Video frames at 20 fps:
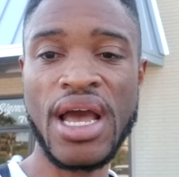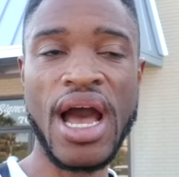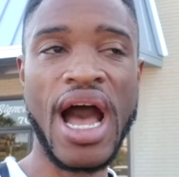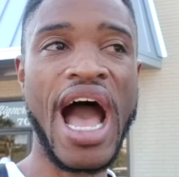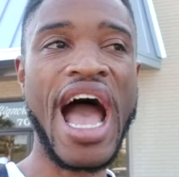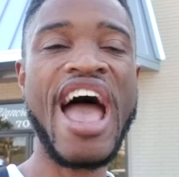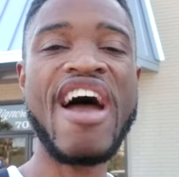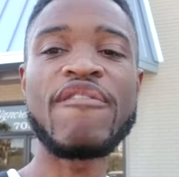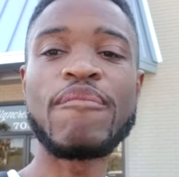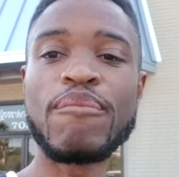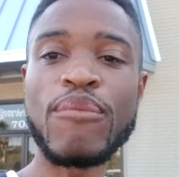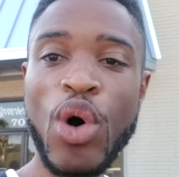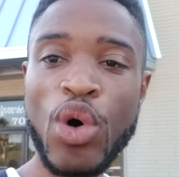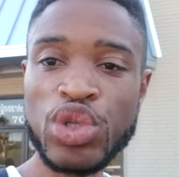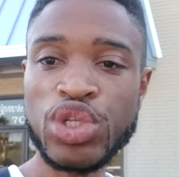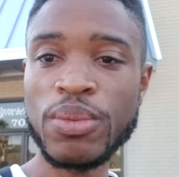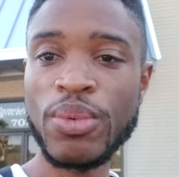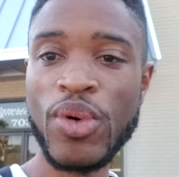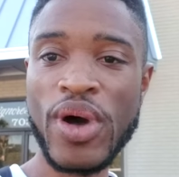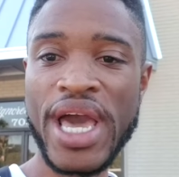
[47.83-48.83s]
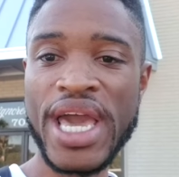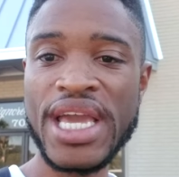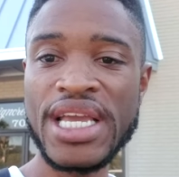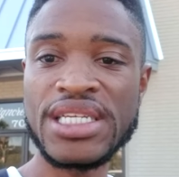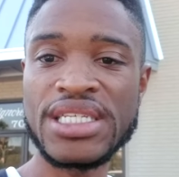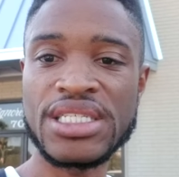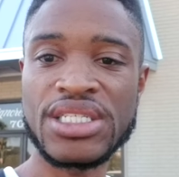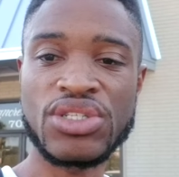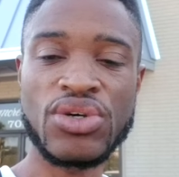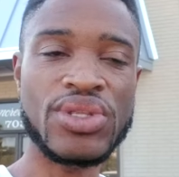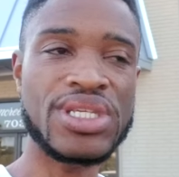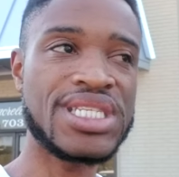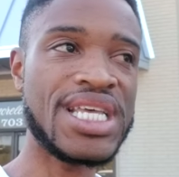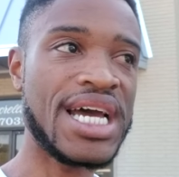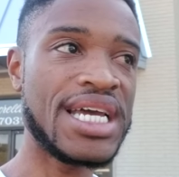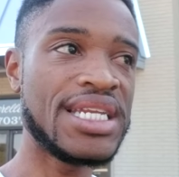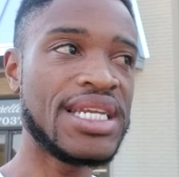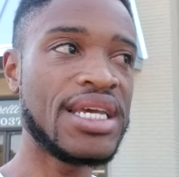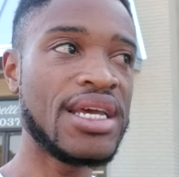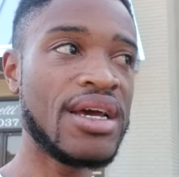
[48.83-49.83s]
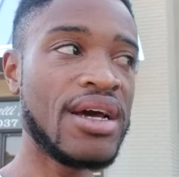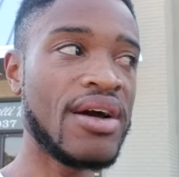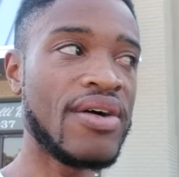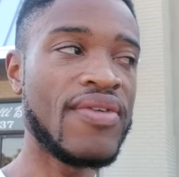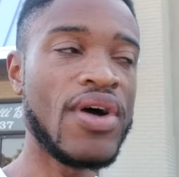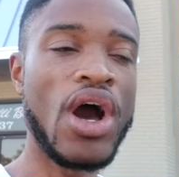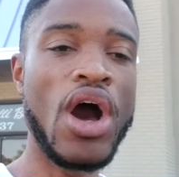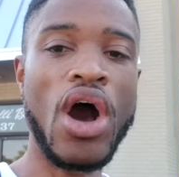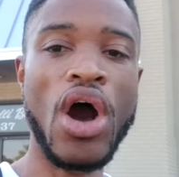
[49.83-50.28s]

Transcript: I have multiple agents. So this idea of,